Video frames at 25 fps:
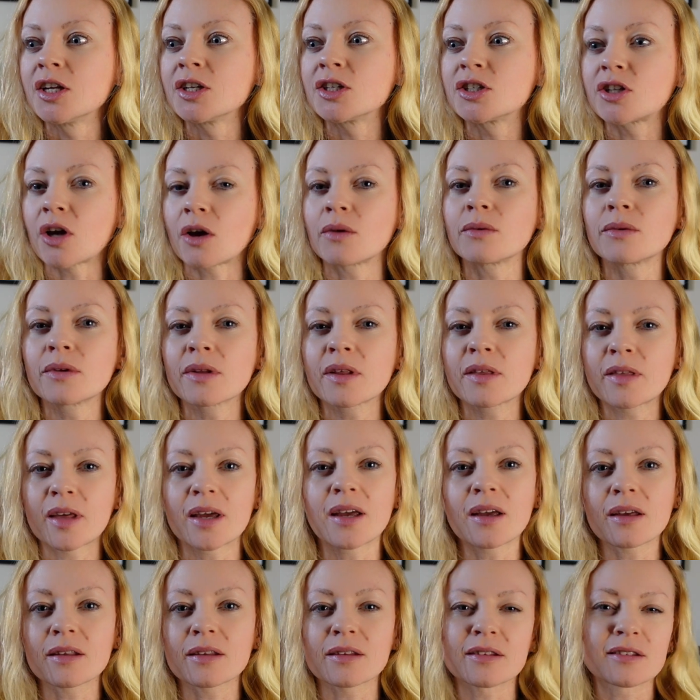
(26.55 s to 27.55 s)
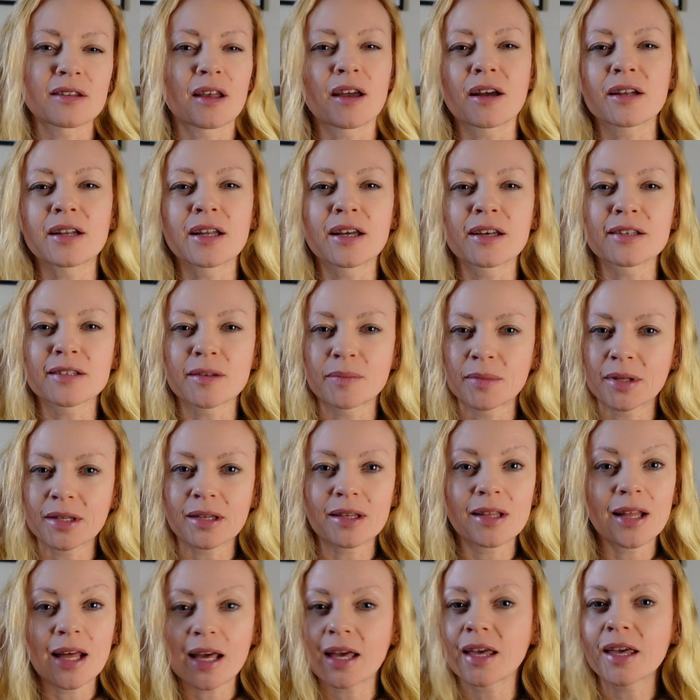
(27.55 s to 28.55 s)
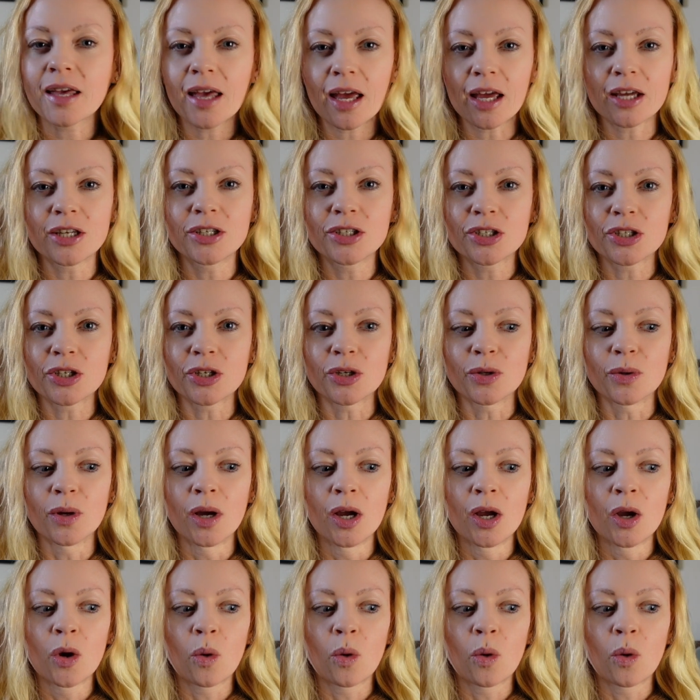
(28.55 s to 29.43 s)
don't think that cycling is something that they can get into